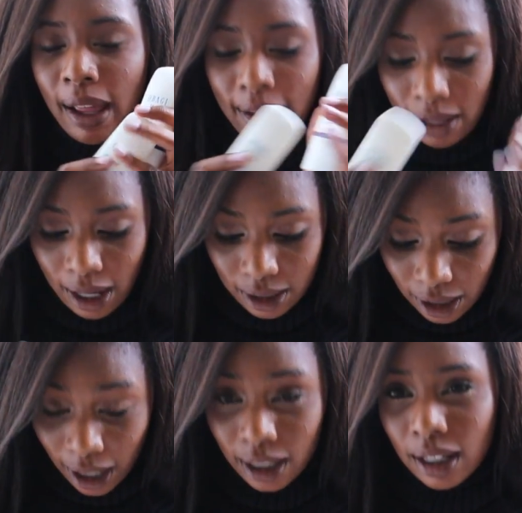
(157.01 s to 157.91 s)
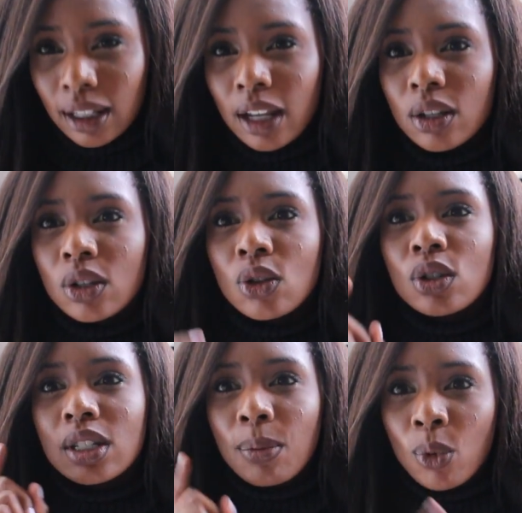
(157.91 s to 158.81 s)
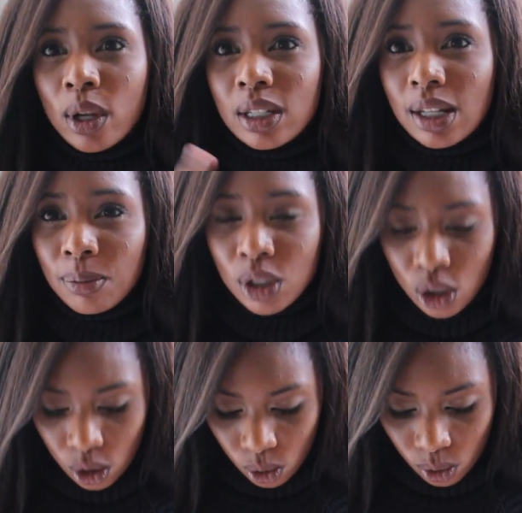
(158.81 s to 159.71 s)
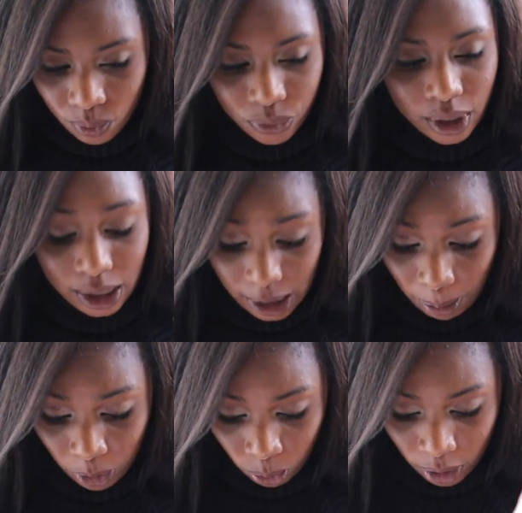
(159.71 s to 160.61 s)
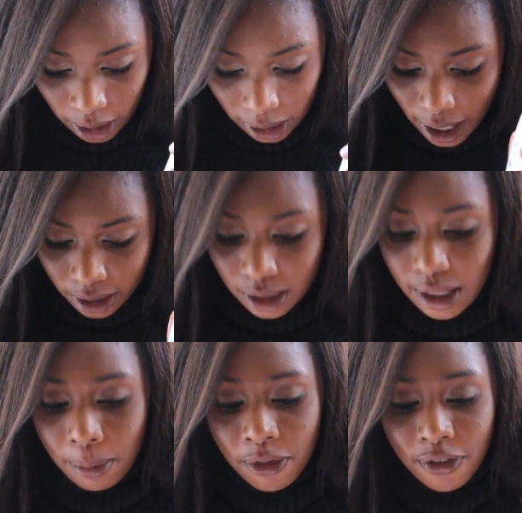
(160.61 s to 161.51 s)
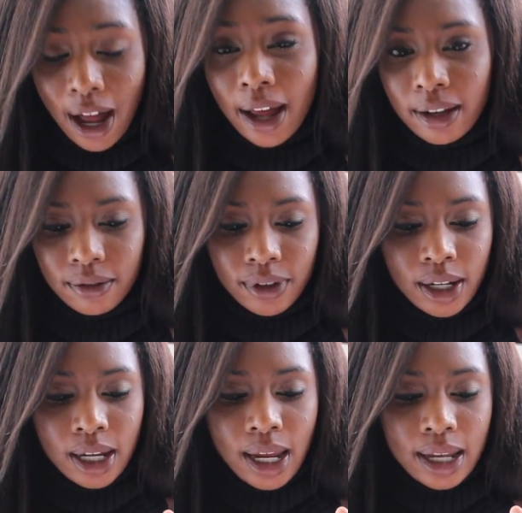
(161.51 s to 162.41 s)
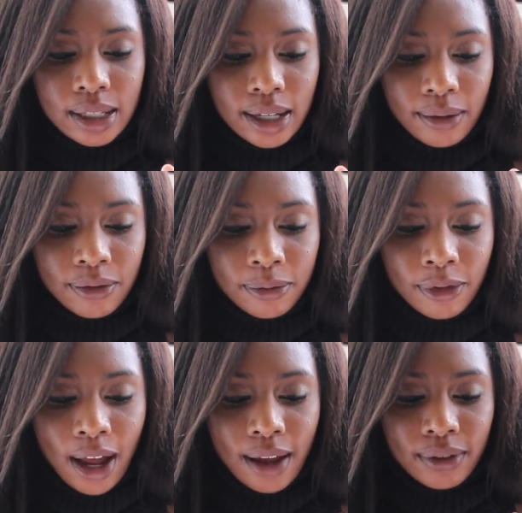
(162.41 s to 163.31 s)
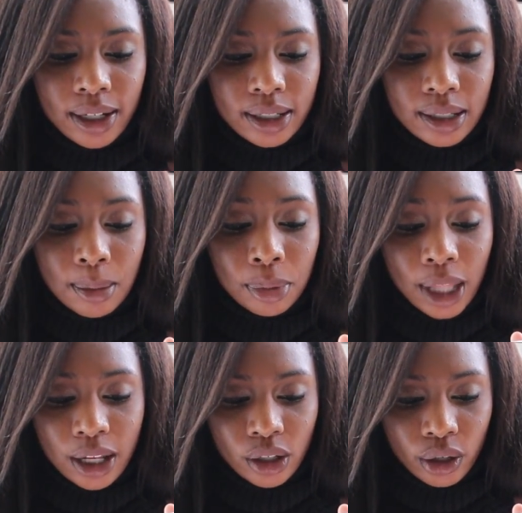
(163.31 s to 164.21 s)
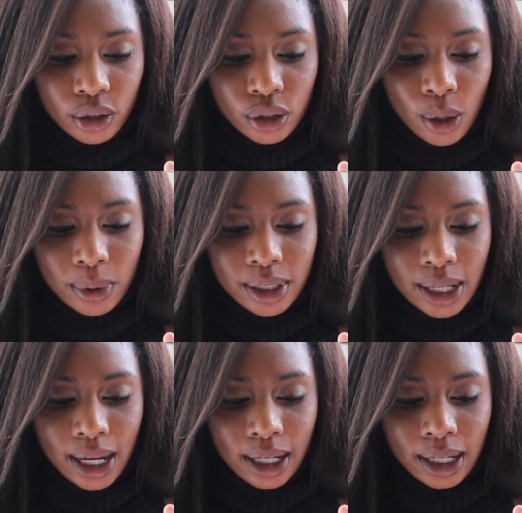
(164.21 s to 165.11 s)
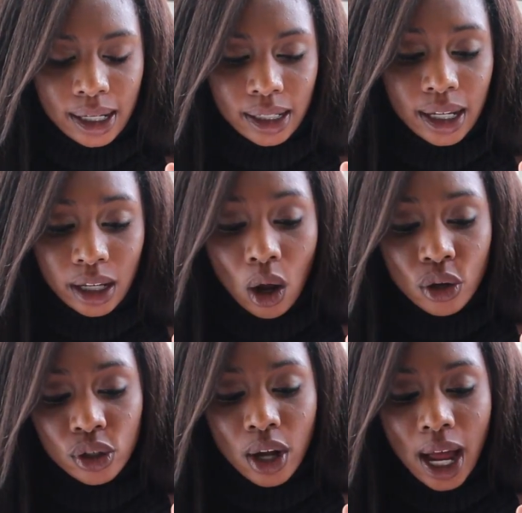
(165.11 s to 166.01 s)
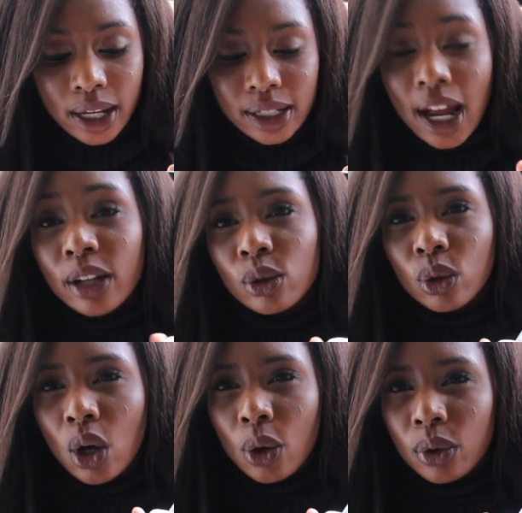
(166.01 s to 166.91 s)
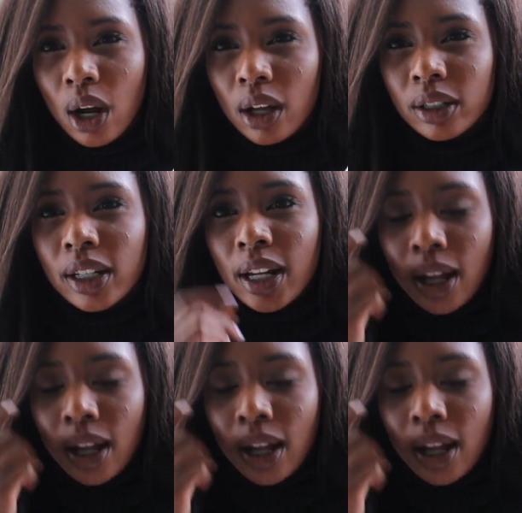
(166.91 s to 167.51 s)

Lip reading: And then at night, again, you use step 1, step 2, step 3, and step 5. And step 5 is the blender. So it's saying it also has hydrocodone.